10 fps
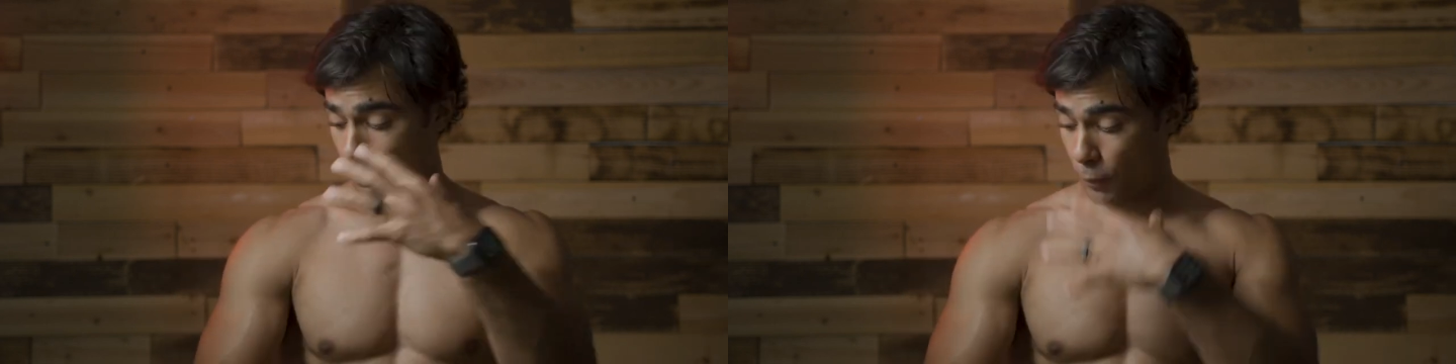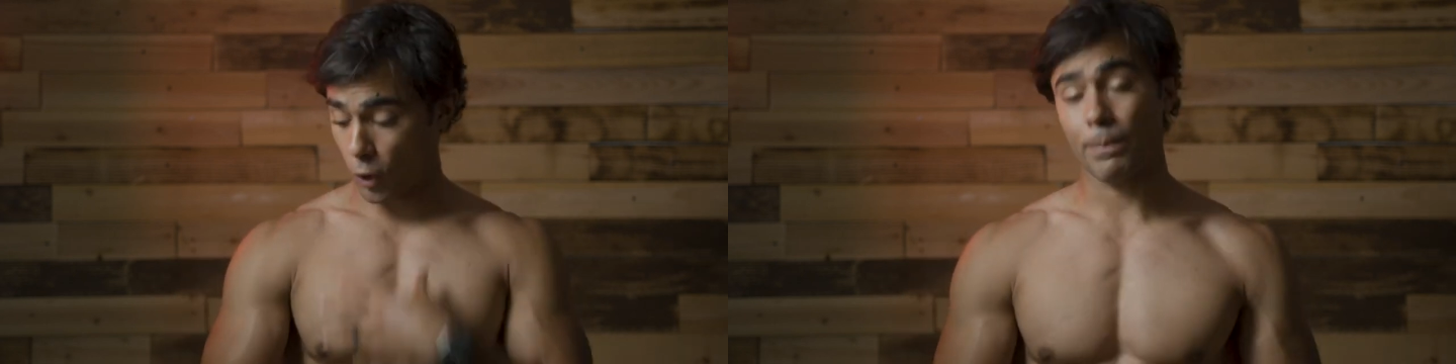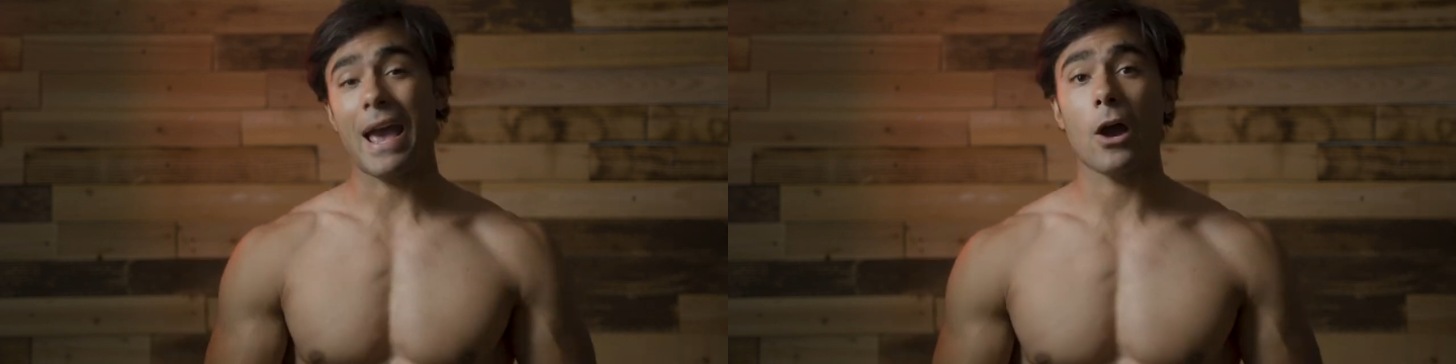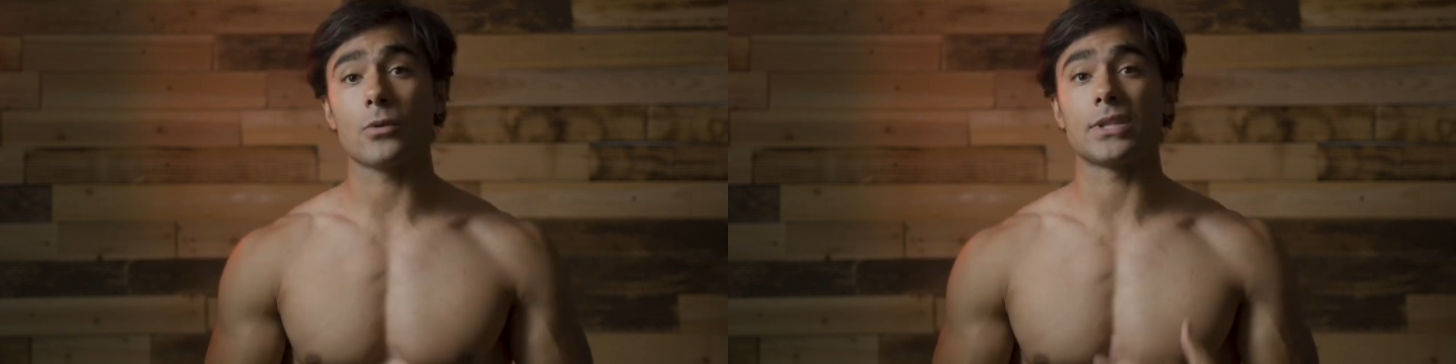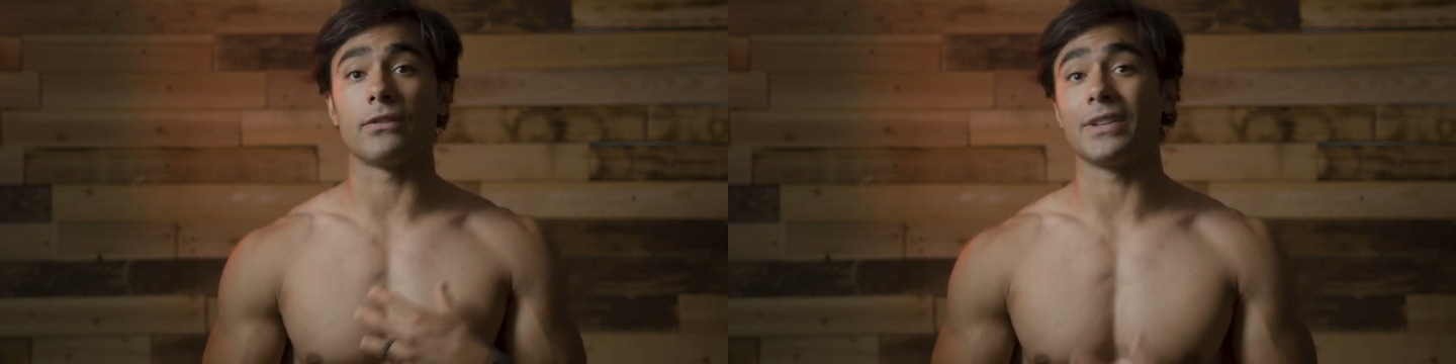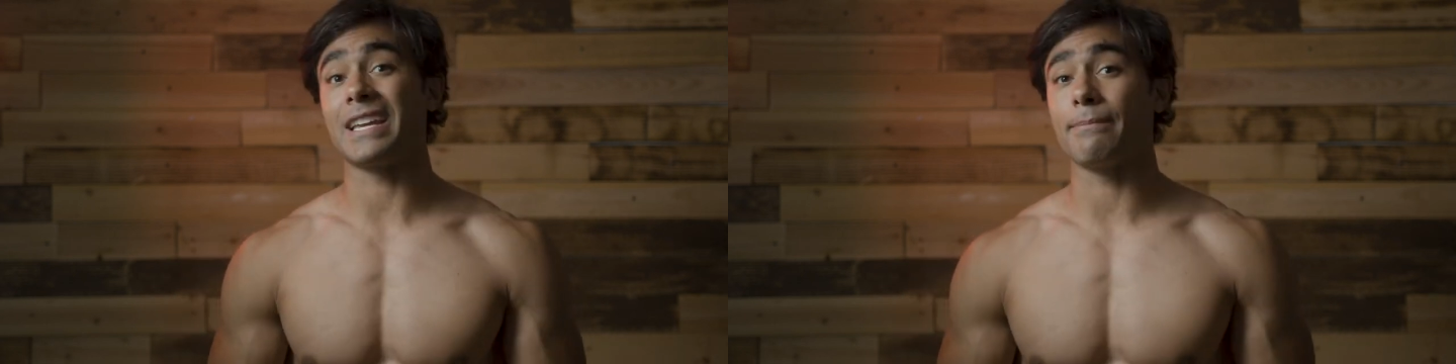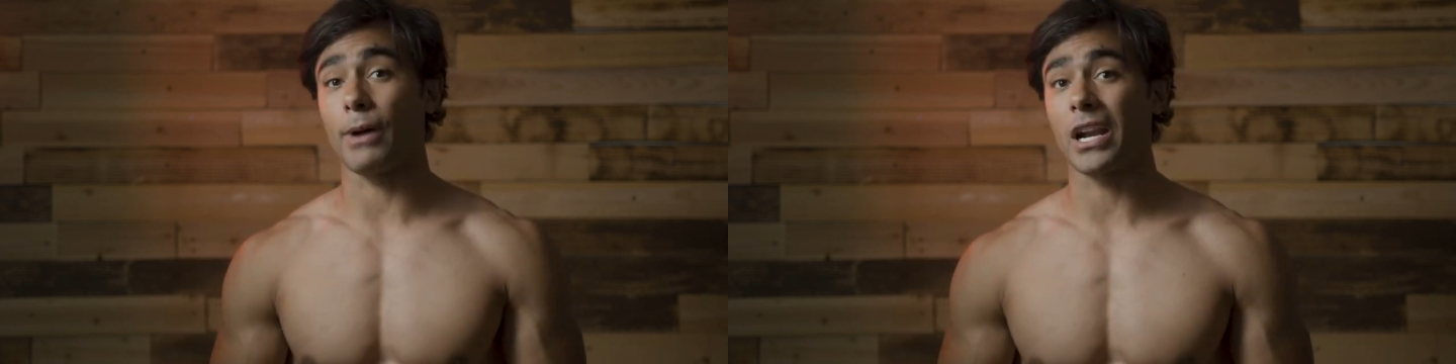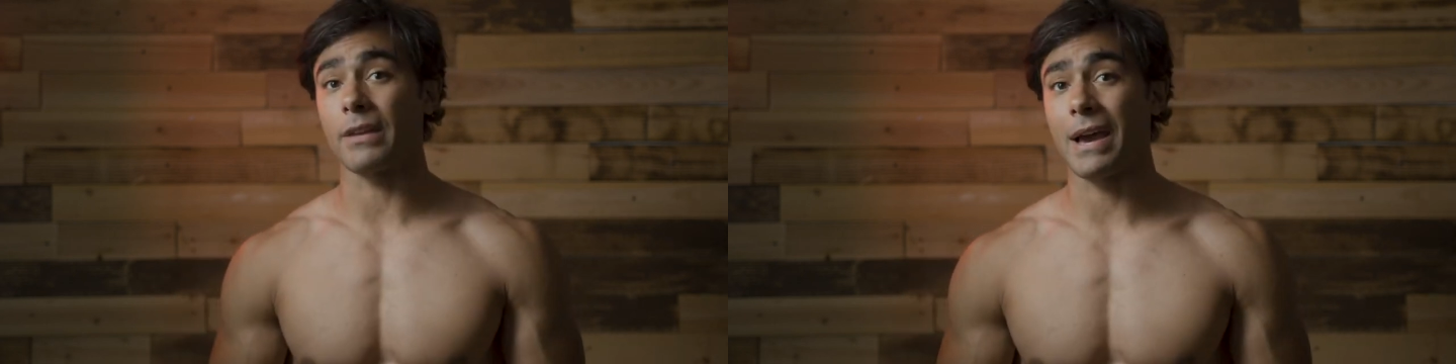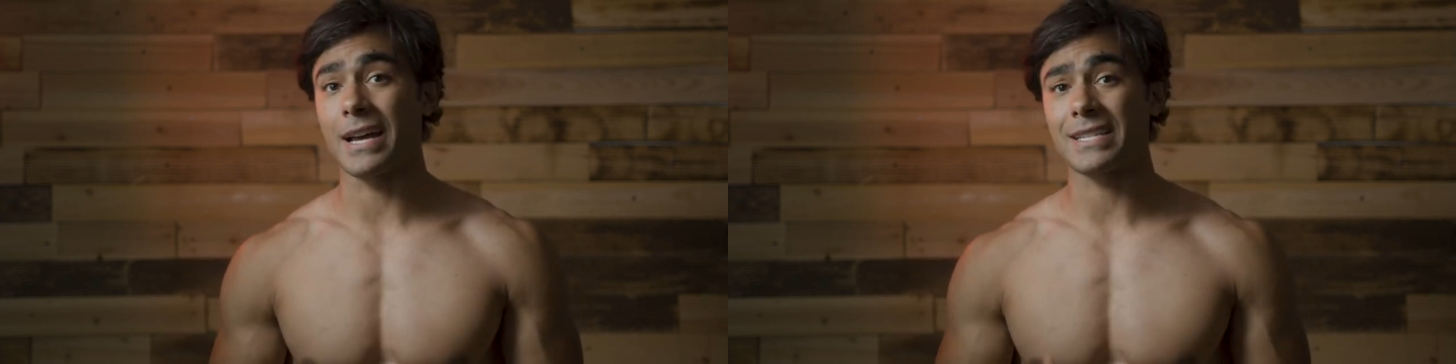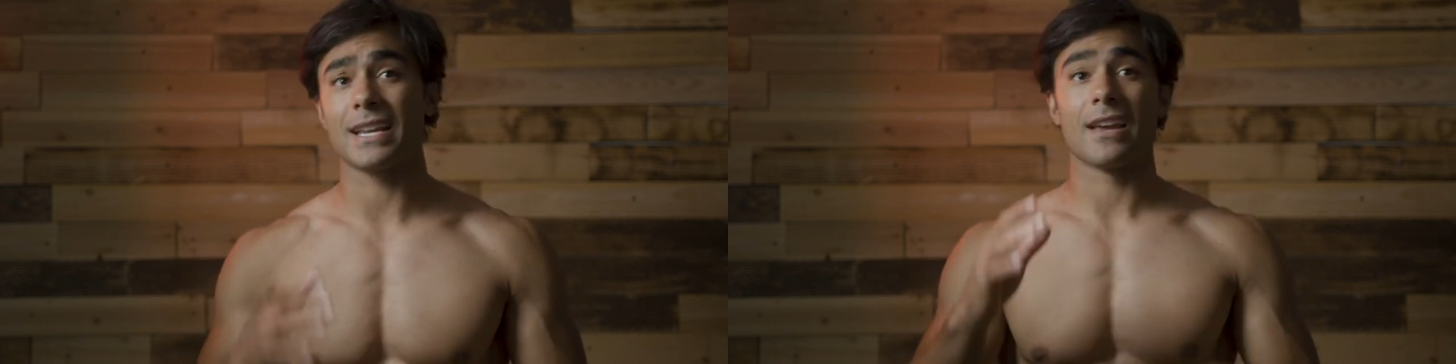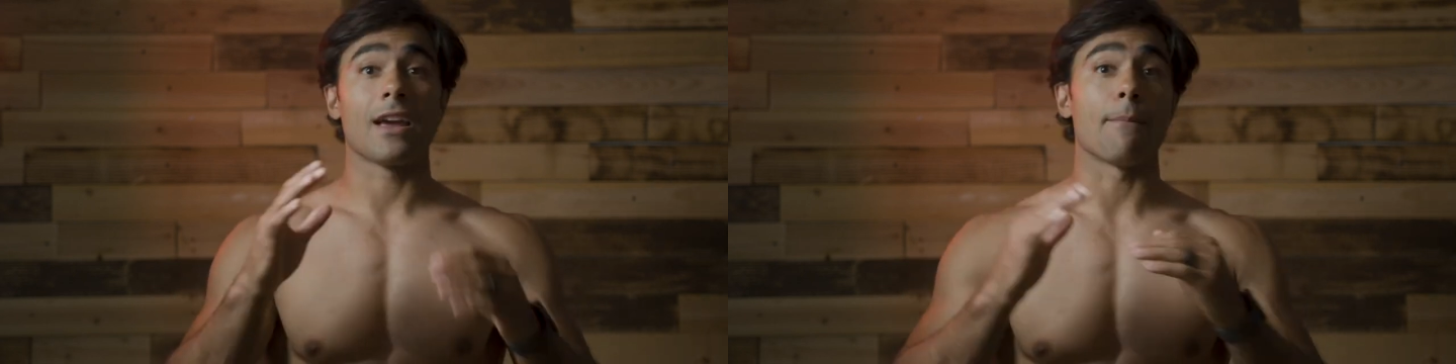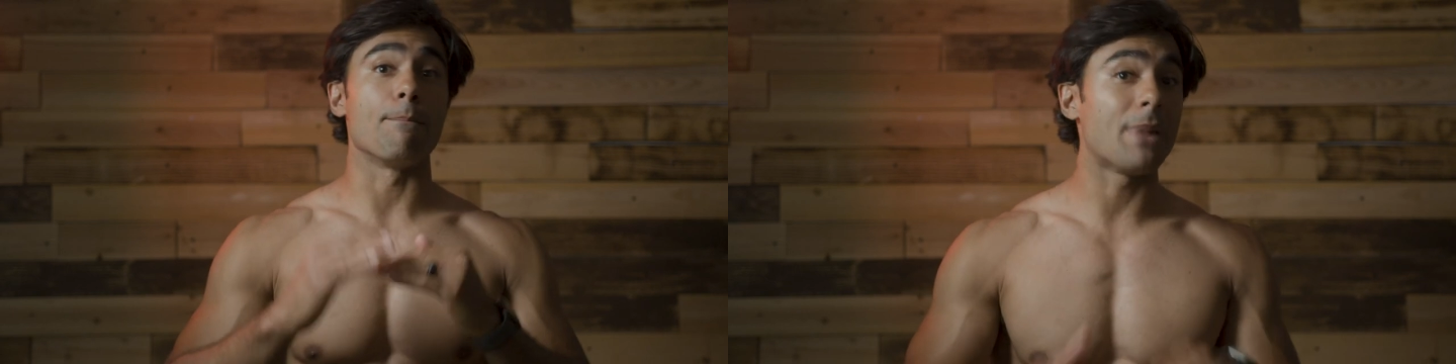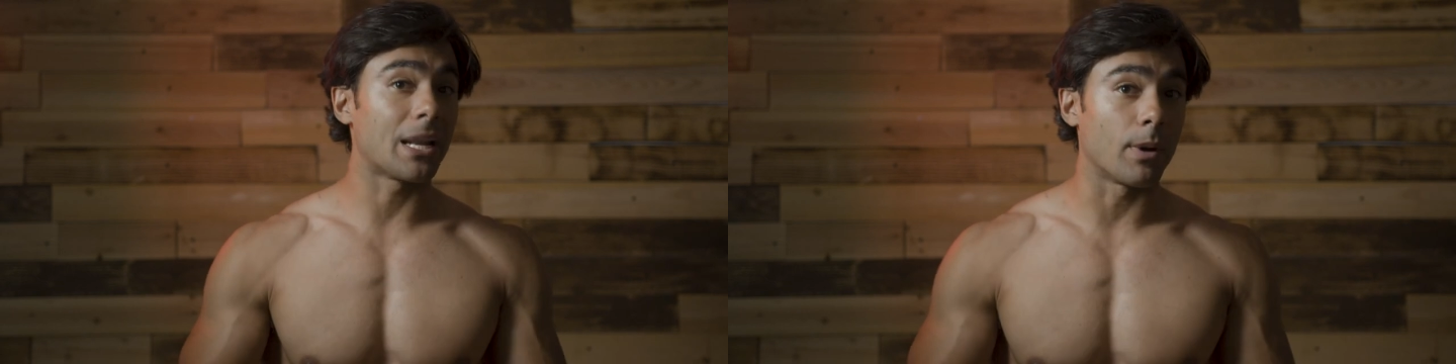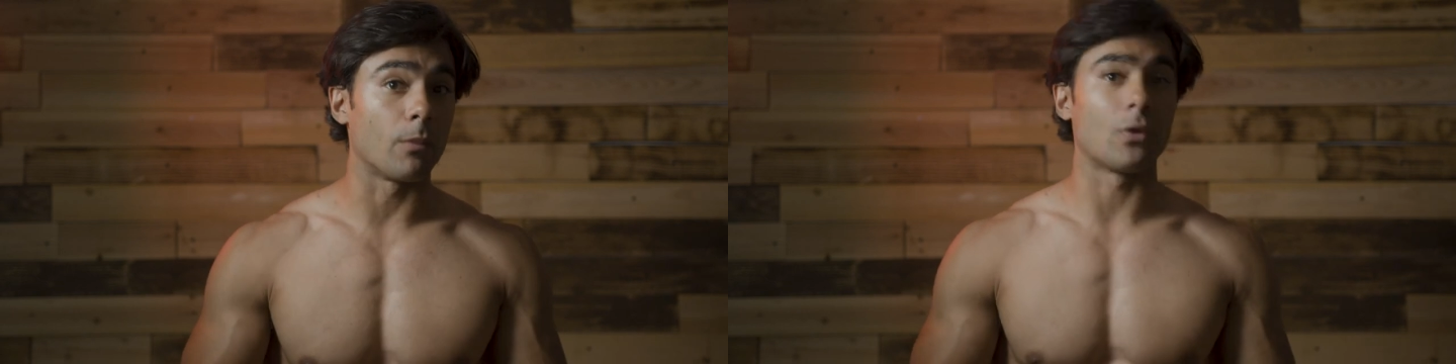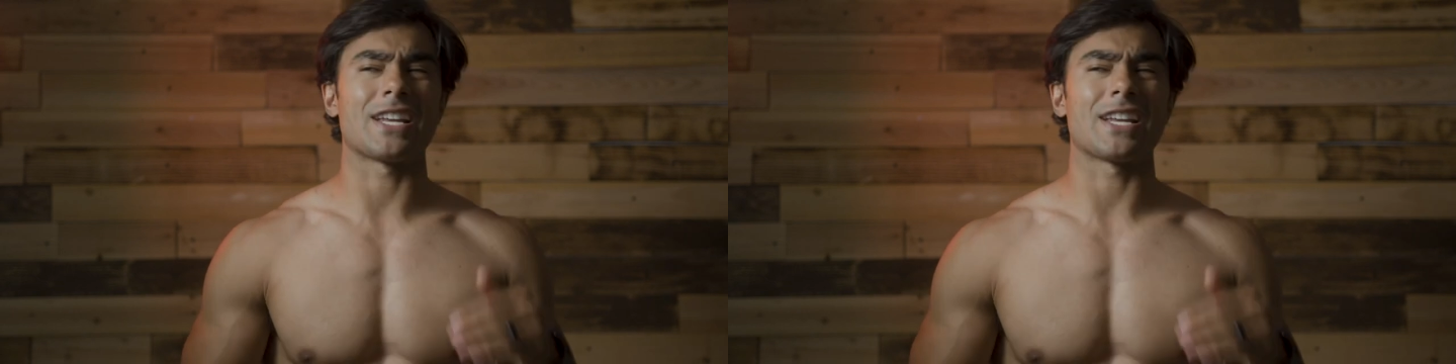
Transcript: per pound of lean body mass minimum,